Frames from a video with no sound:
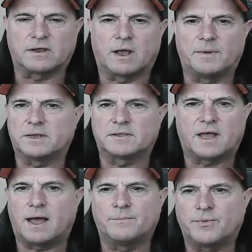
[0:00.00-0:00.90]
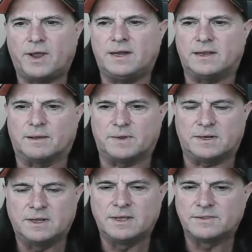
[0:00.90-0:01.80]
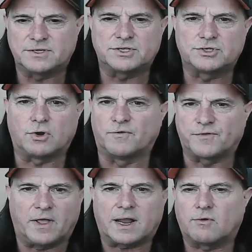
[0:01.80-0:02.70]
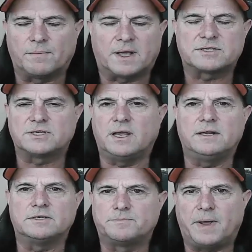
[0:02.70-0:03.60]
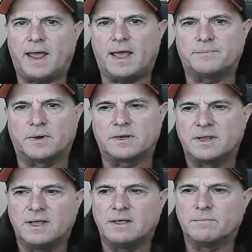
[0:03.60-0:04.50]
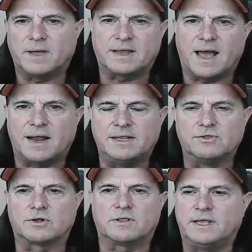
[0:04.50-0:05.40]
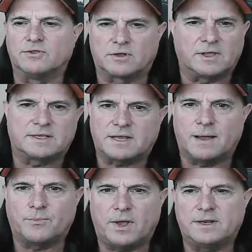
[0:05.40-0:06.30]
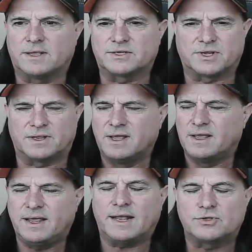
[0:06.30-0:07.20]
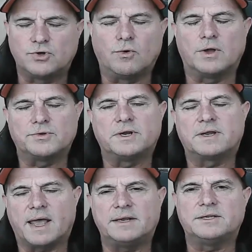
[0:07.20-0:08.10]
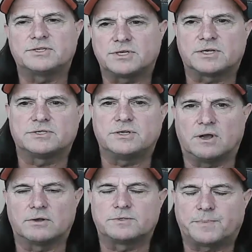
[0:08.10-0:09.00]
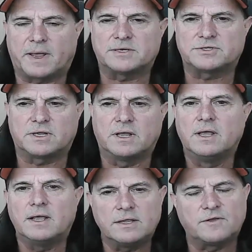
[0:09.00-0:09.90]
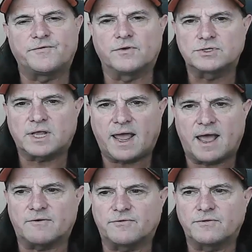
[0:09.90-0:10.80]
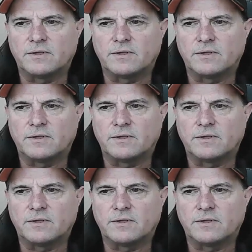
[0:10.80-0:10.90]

coming of Tom Brady. I mean, this is Joe Flacco. I'm not saying he's bad, but my God, he looked like Tom Brady last night. He had 296 yards passing in the first half.